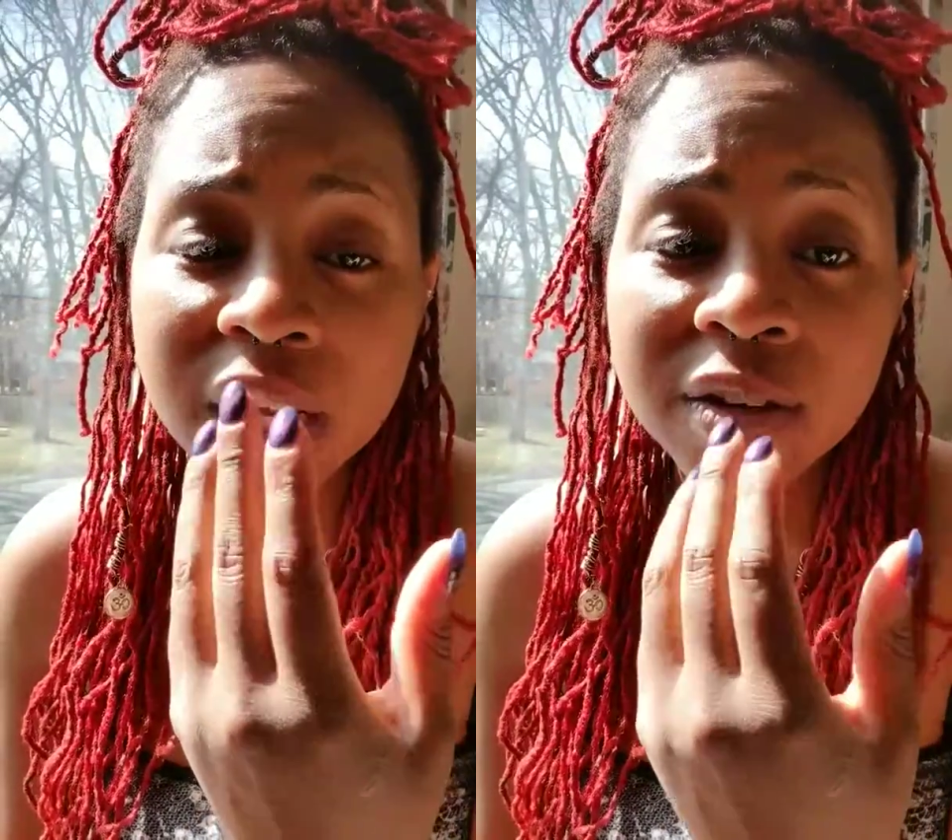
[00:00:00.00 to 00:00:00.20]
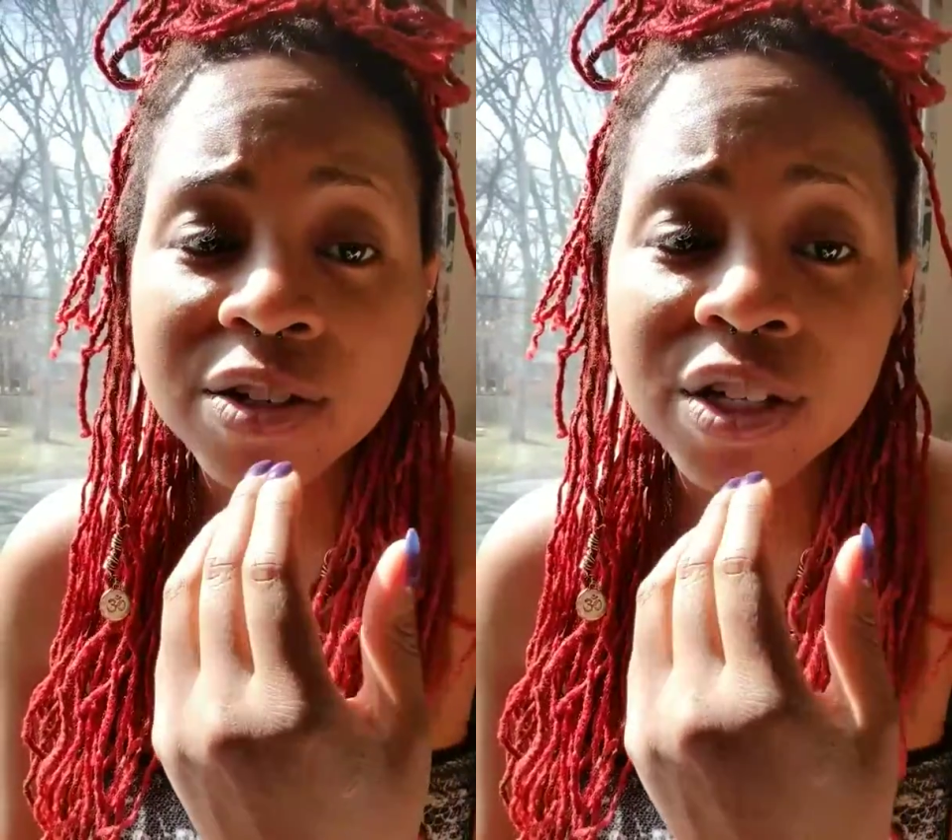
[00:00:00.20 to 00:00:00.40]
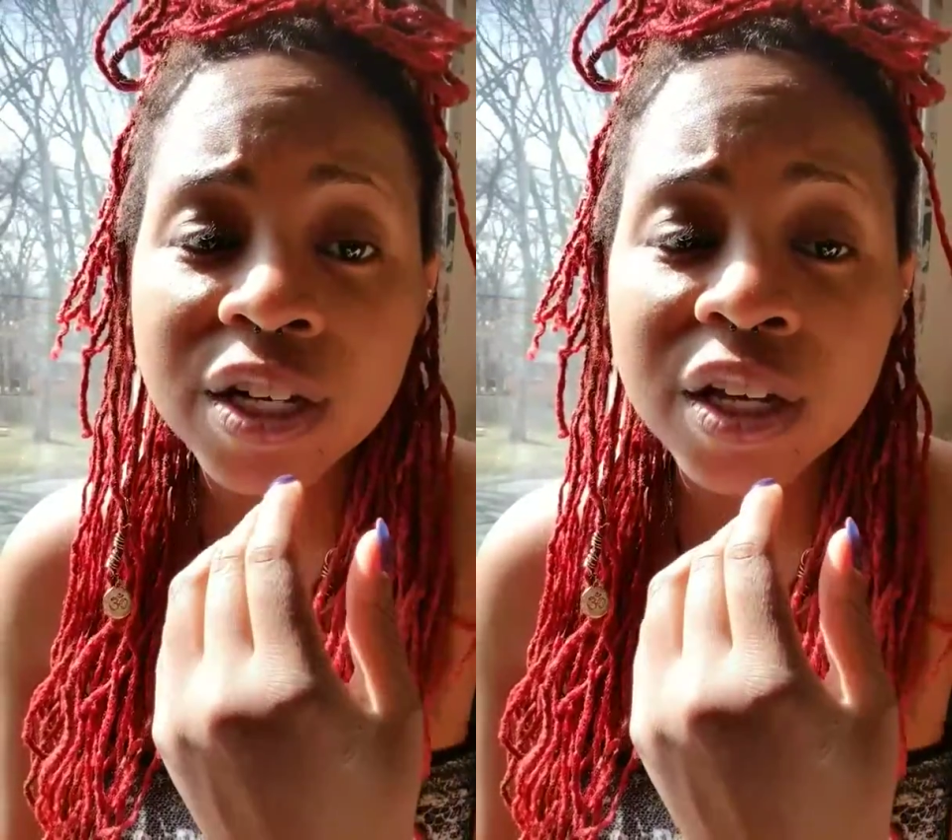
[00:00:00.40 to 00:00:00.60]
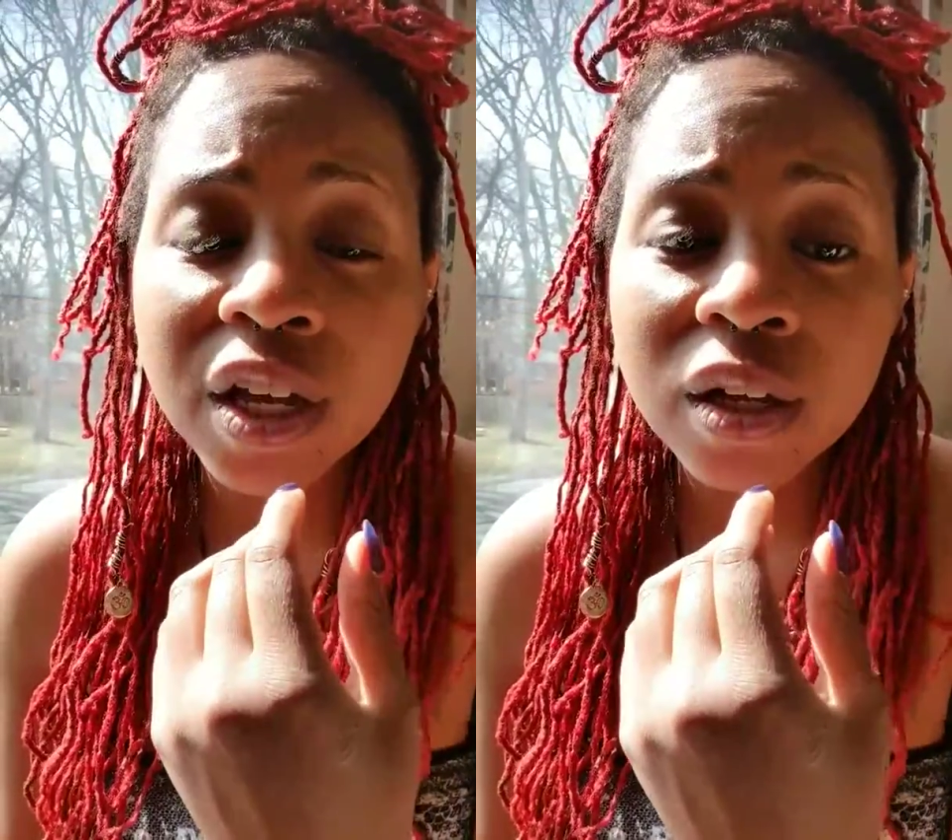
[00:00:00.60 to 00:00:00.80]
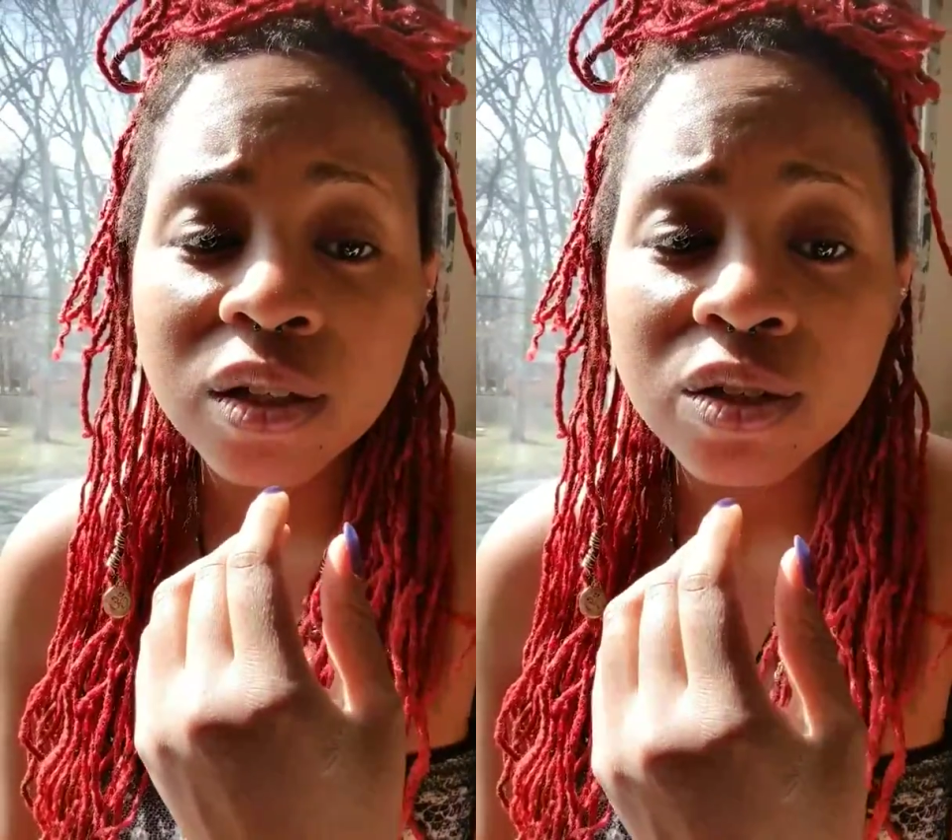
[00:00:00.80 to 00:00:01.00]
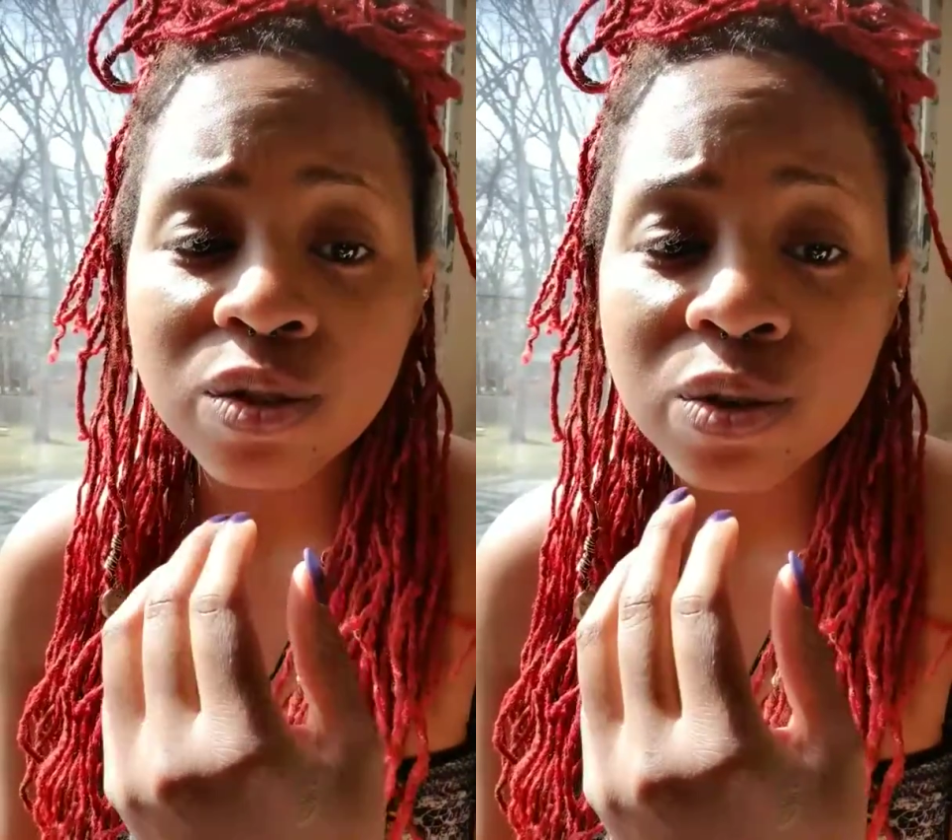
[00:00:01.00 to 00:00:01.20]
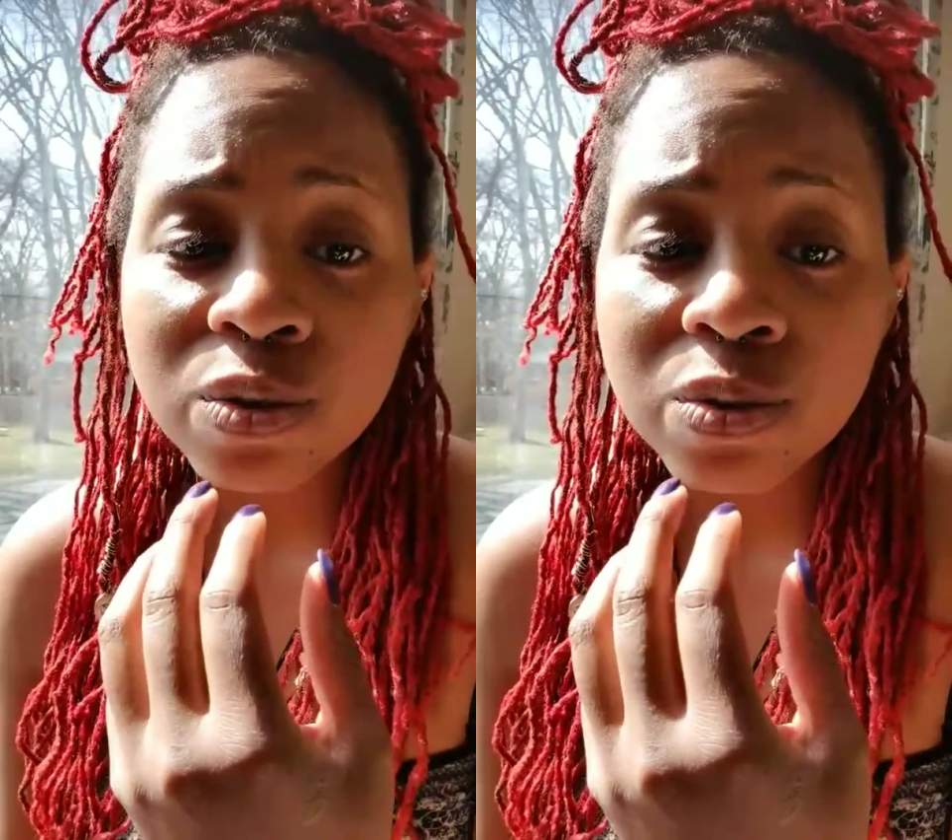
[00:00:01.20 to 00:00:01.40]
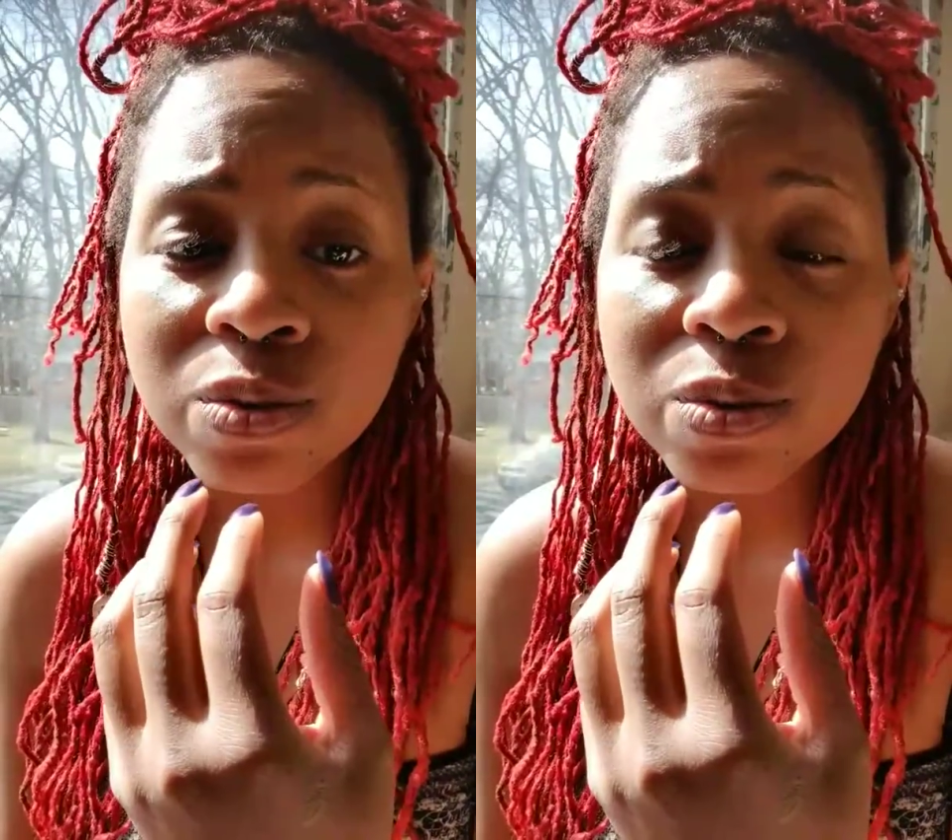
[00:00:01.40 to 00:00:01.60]
energy
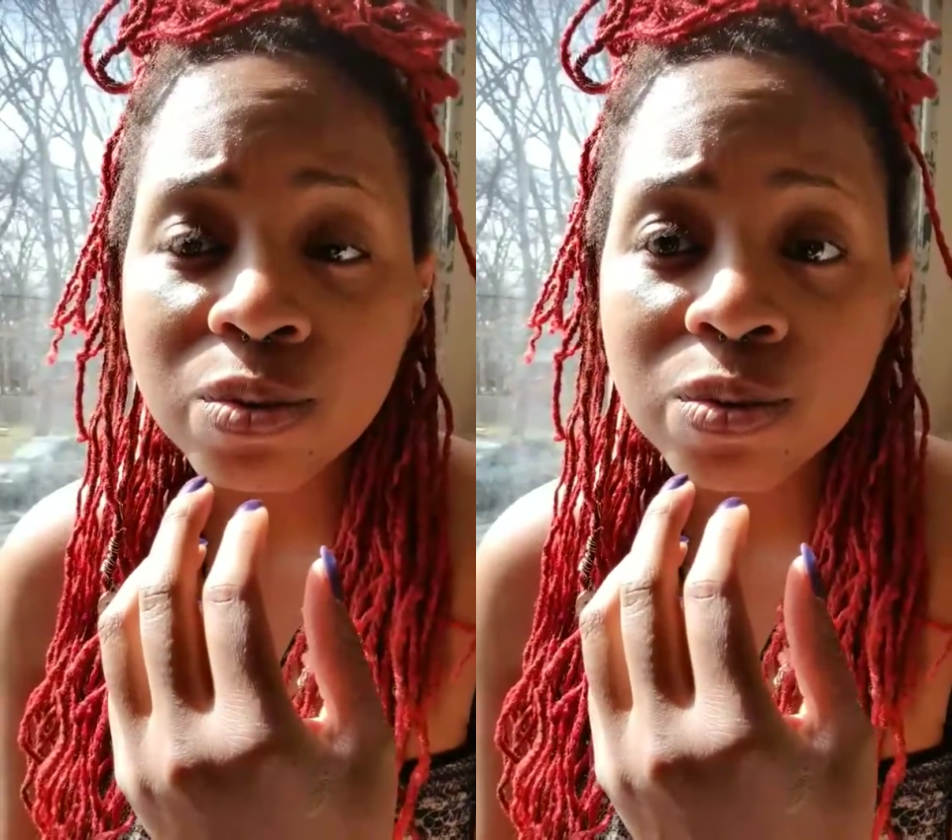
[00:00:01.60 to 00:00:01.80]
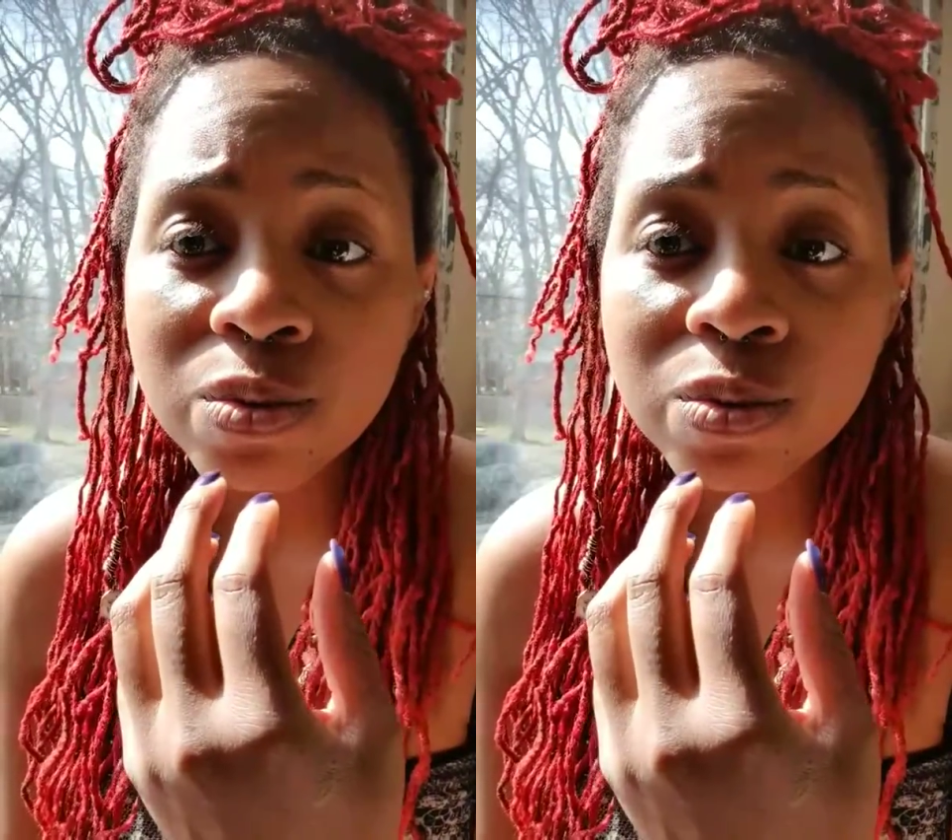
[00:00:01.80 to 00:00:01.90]
to